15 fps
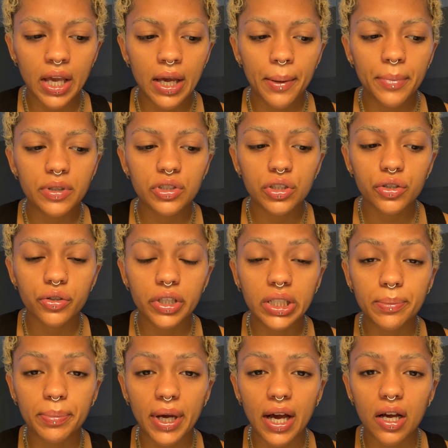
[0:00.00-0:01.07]
but to
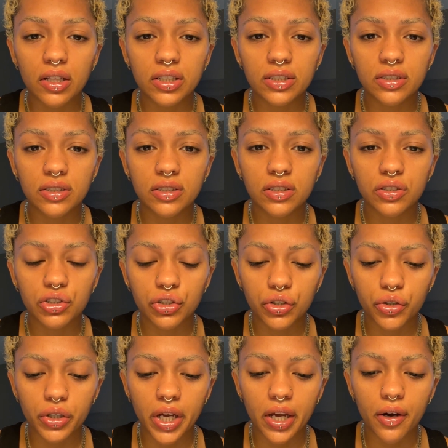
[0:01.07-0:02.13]
create balance, to
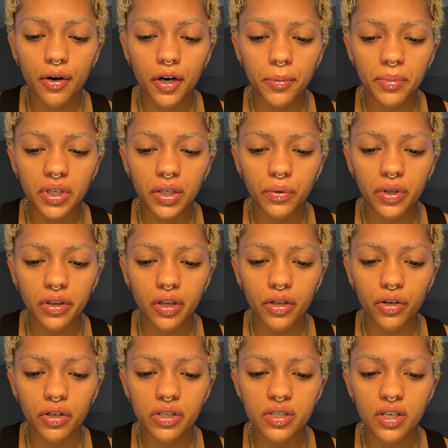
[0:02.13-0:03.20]
create harmony within
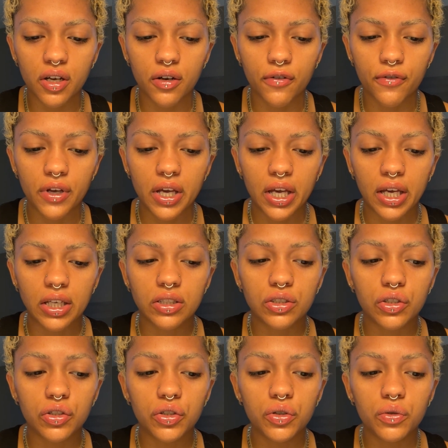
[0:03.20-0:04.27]
yourself, and
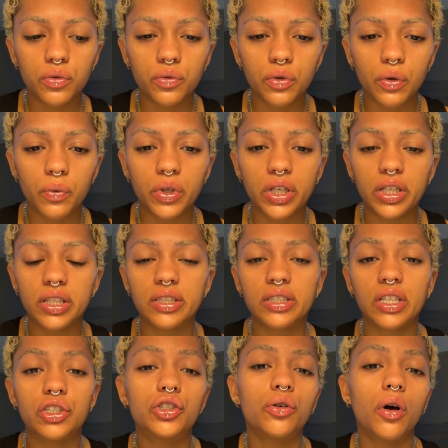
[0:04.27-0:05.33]
to do what it is
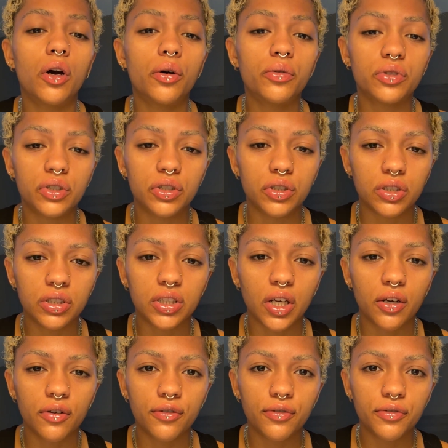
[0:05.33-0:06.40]
that you owe to
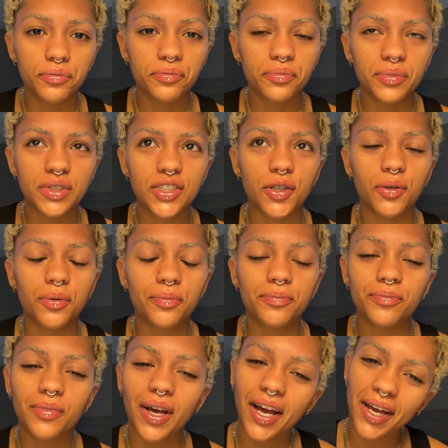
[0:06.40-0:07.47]
yourself. So
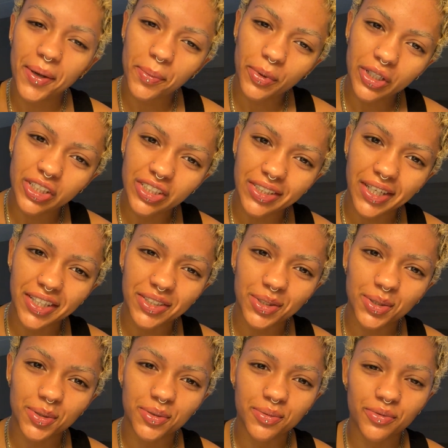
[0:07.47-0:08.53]
I appreciate
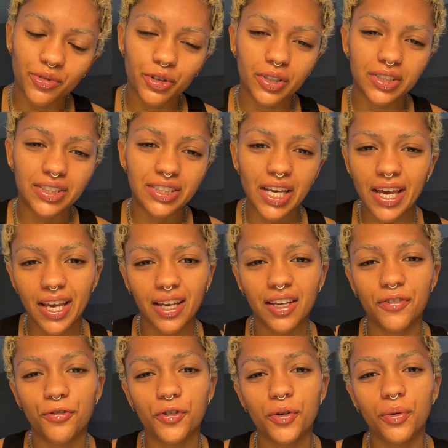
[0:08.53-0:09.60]
you for staying
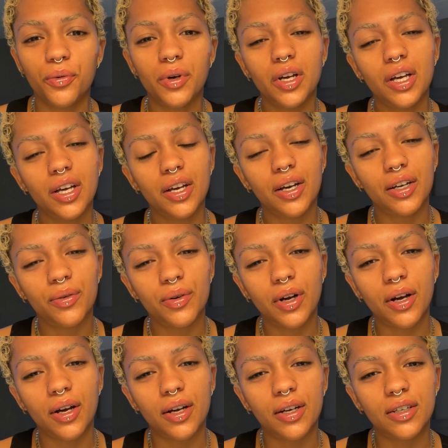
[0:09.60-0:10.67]
if you
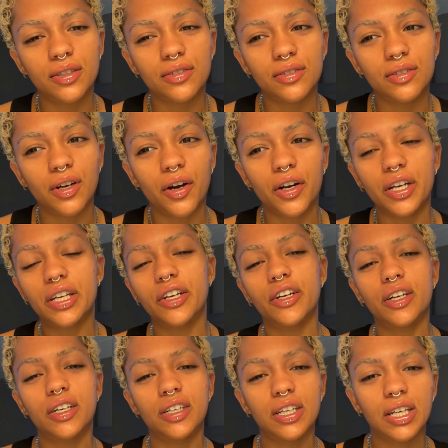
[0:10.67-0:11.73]
are
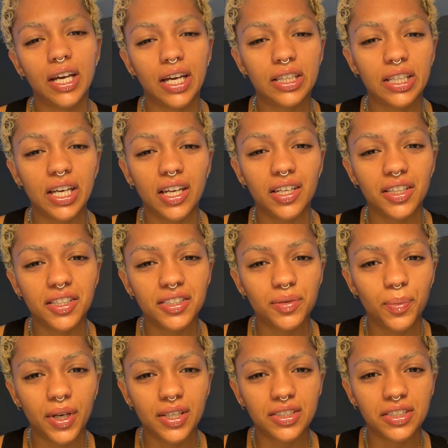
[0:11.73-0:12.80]
here at the end of this
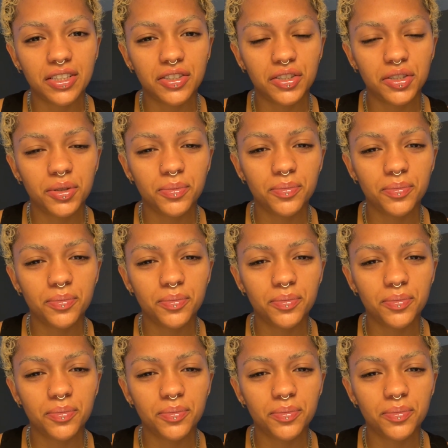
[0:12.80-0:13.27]
message,